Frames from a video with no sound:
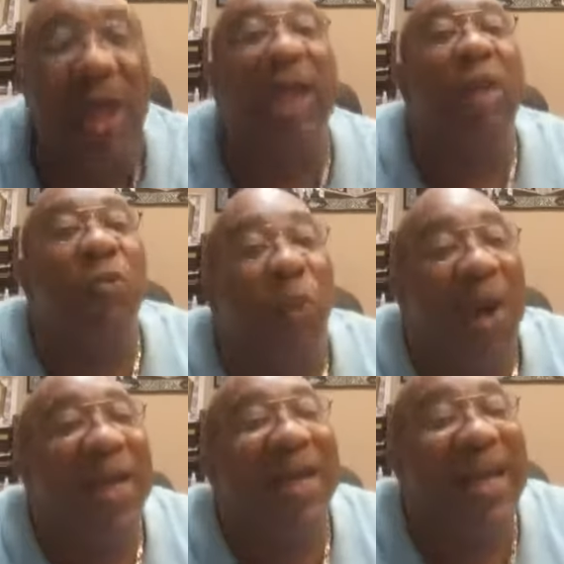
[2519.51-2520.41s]
then where
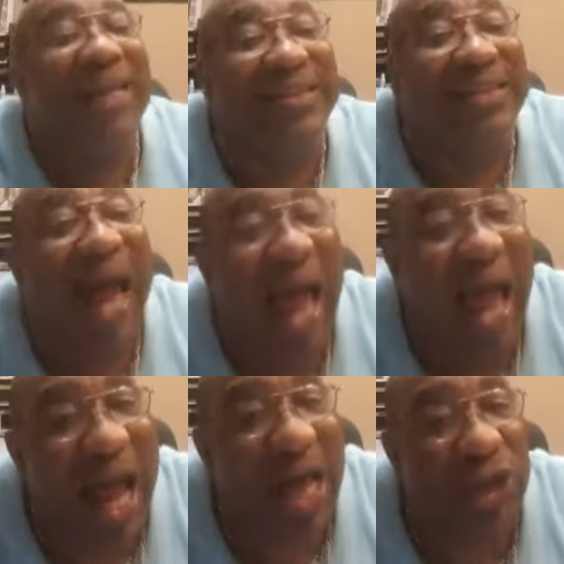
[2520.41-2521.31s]
did
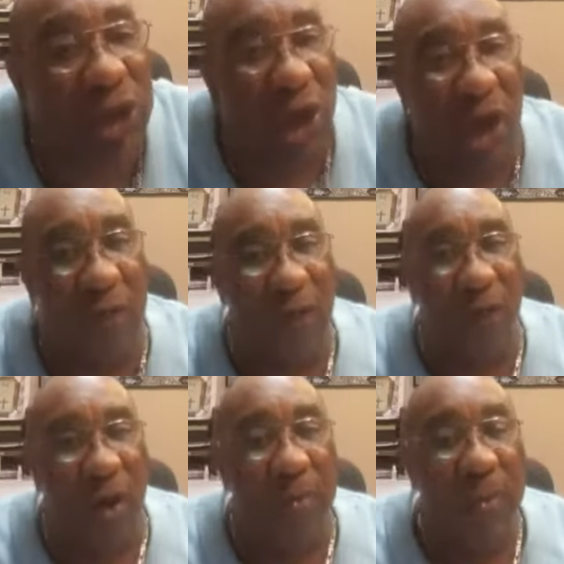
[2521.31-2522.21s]
Elijah come from?